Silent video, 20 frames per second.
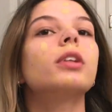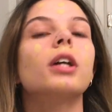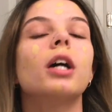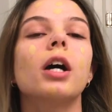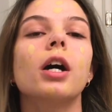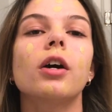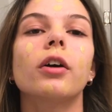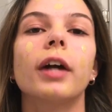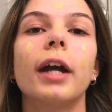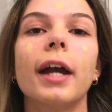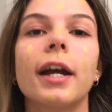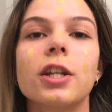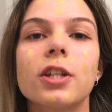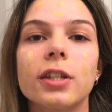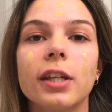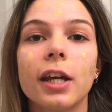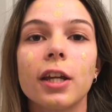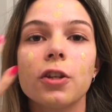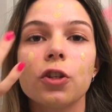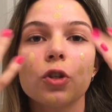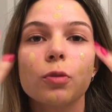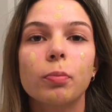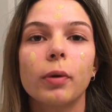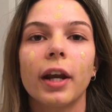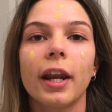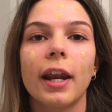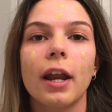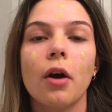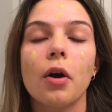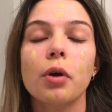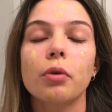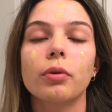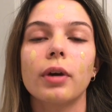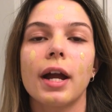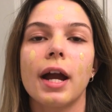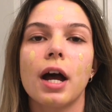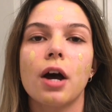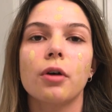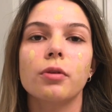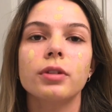Alright, I just kind of spread it out
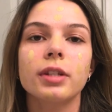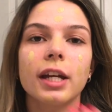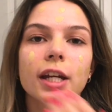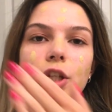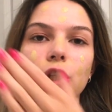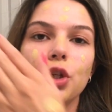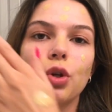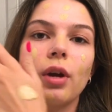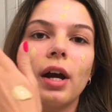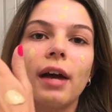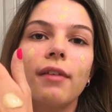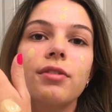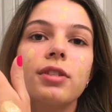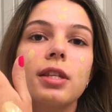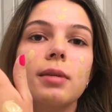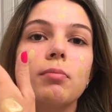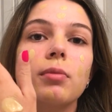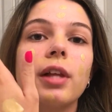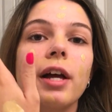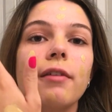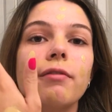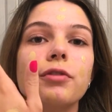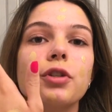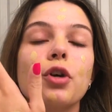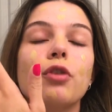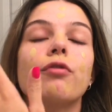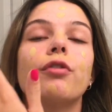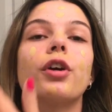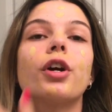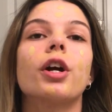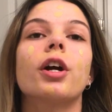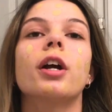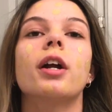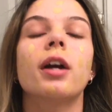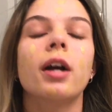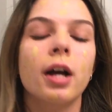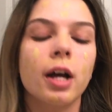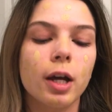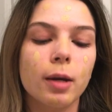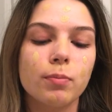around. I do have some leftover.
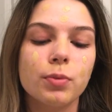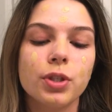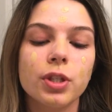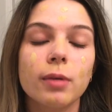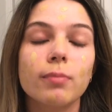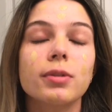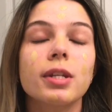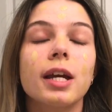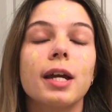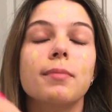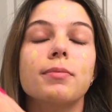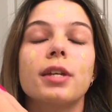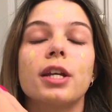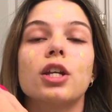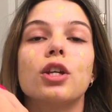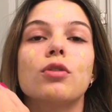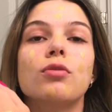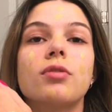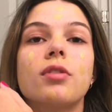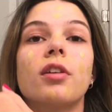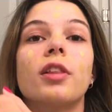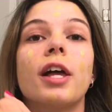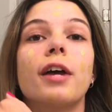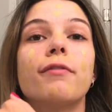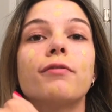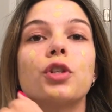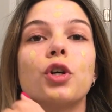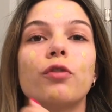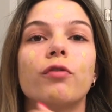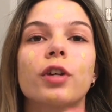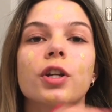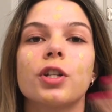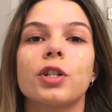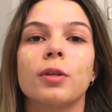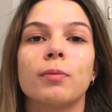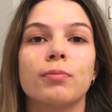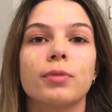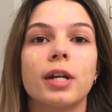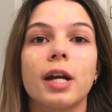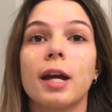Sometimes I use the leftover,
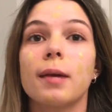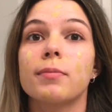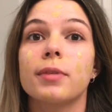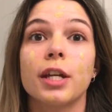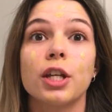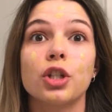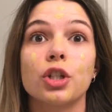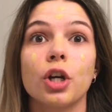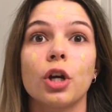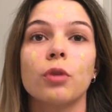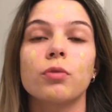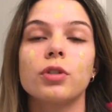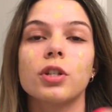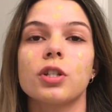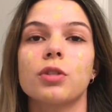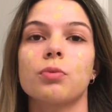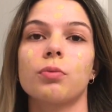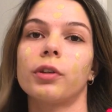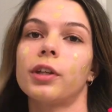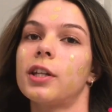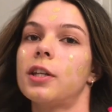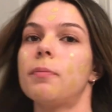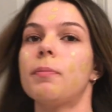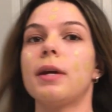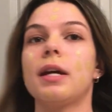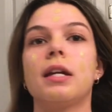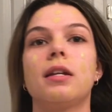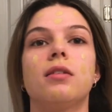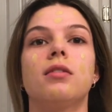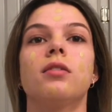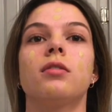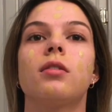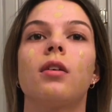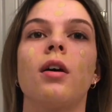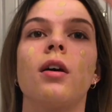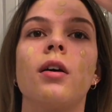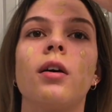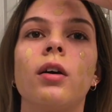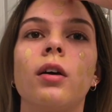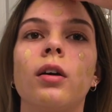sometimes I don't, just really depends.
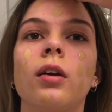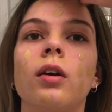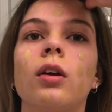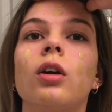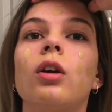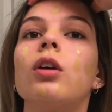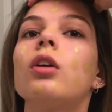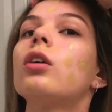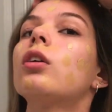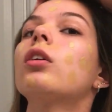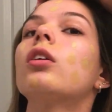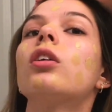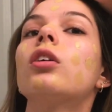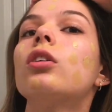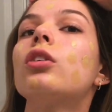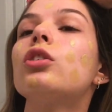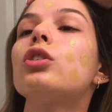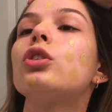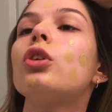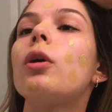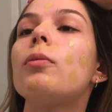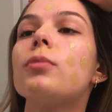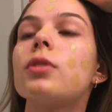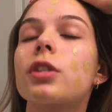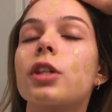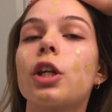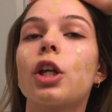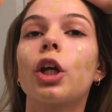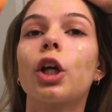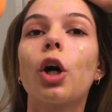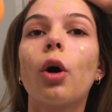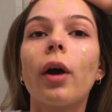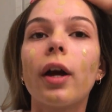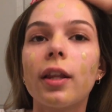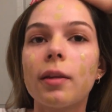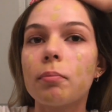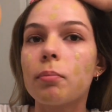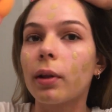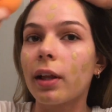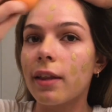So I'm just going to go
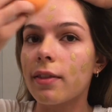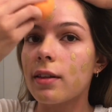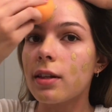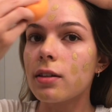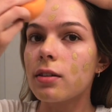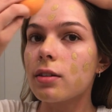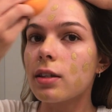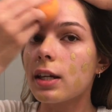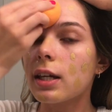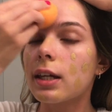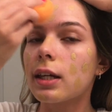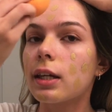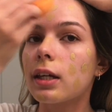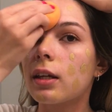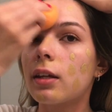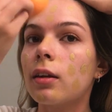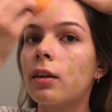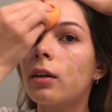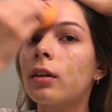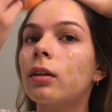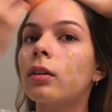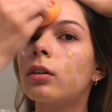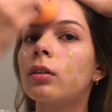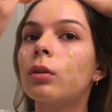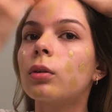ahead and blend this in.